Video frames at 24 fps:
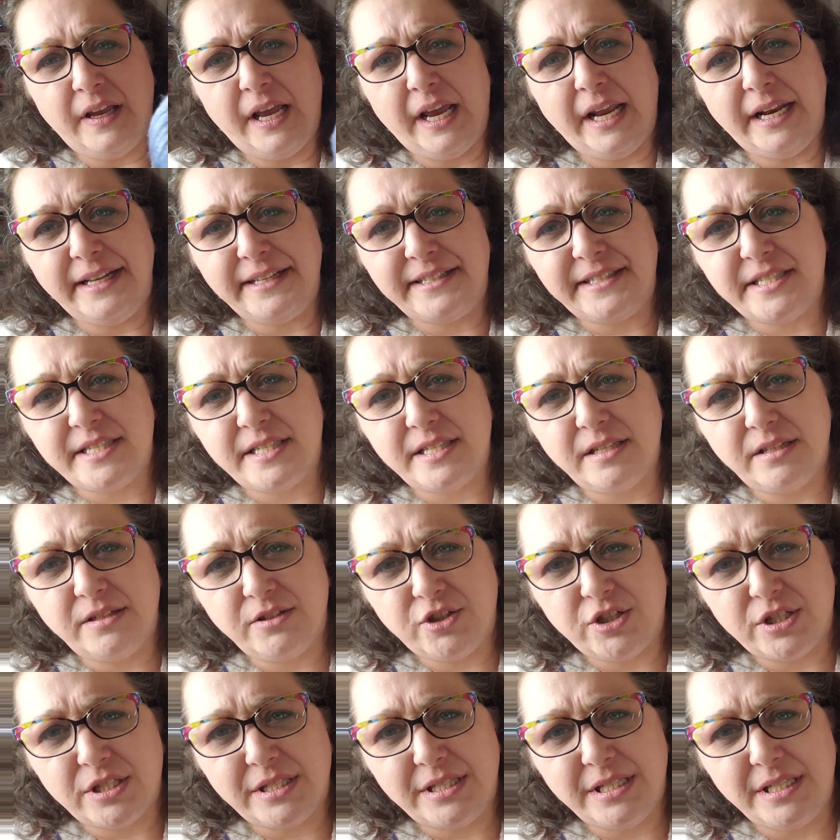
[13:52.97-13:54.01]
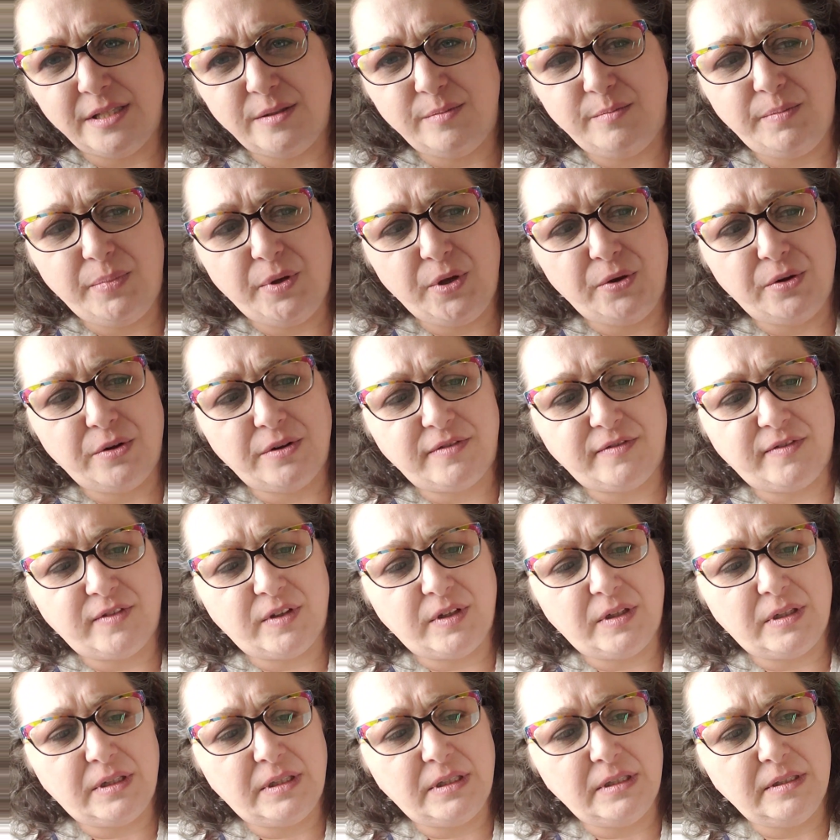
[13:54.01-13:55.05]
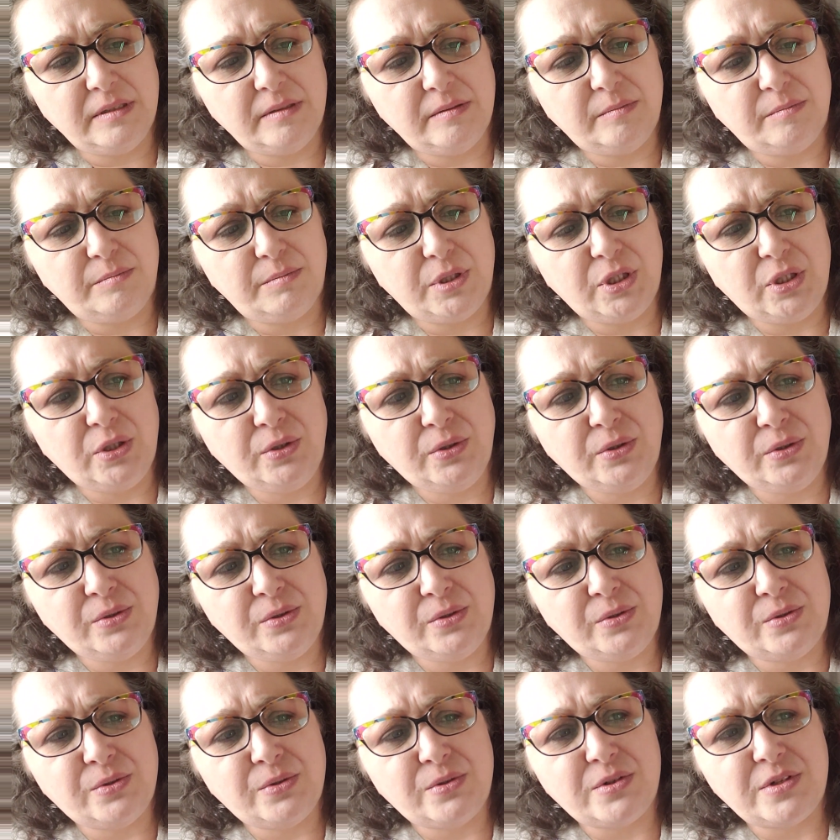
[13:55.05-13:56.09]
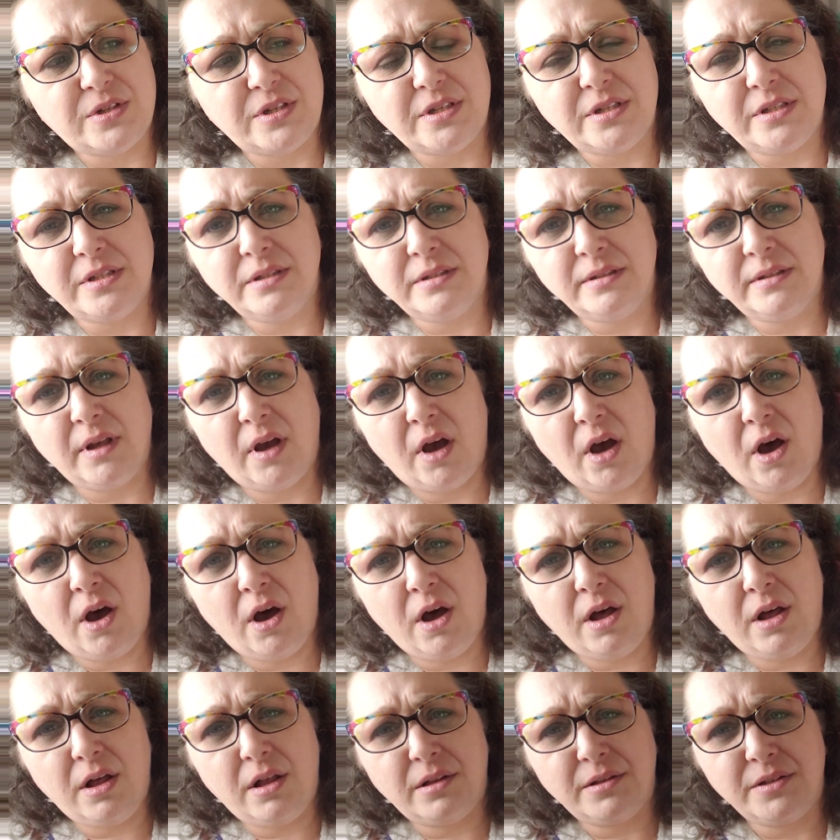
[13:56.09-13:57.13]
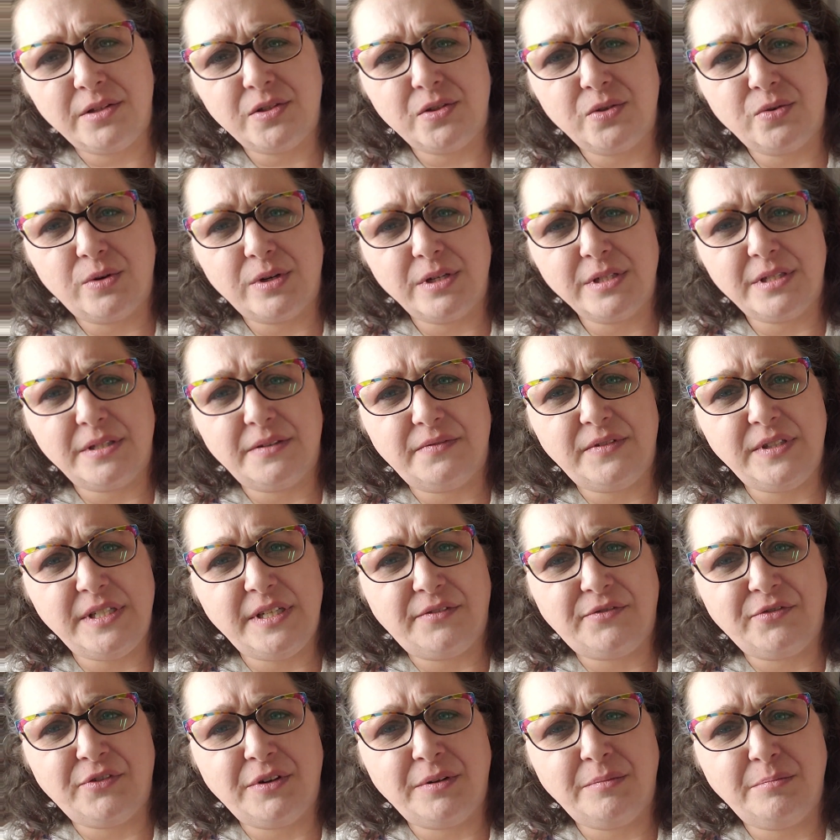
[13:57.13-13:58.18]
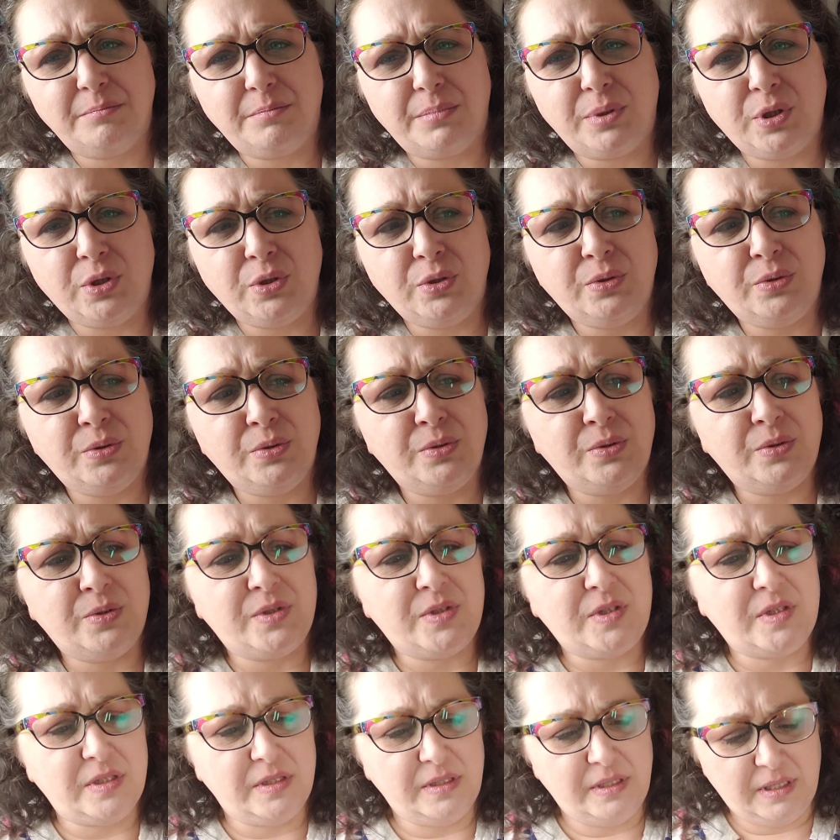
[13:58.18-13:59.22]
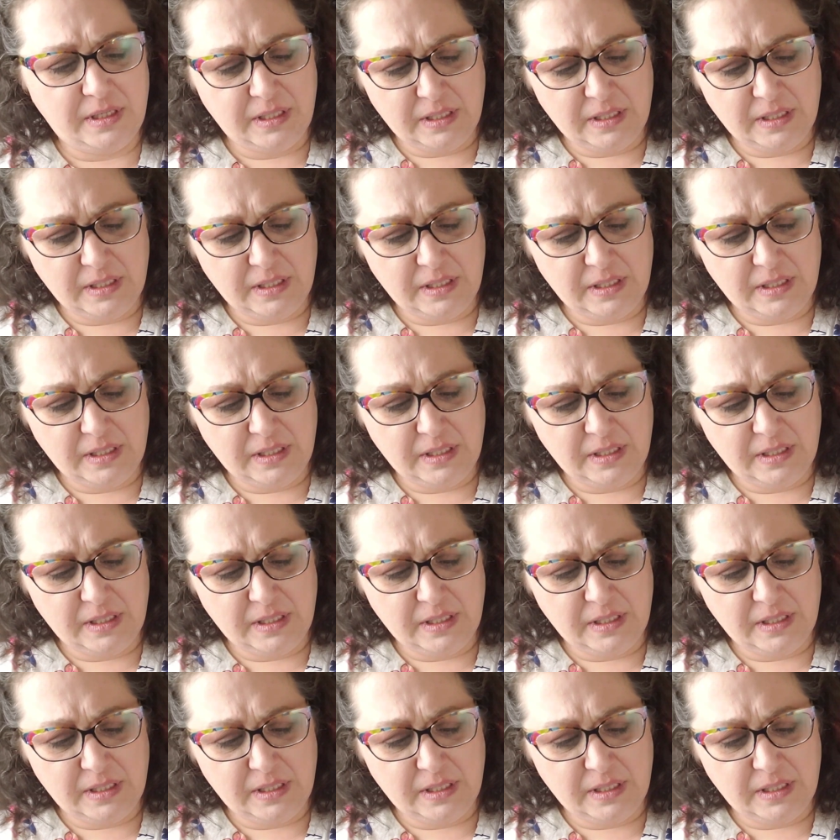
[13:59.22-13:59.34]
And it's just these beautiful blues, all sorts of different blues.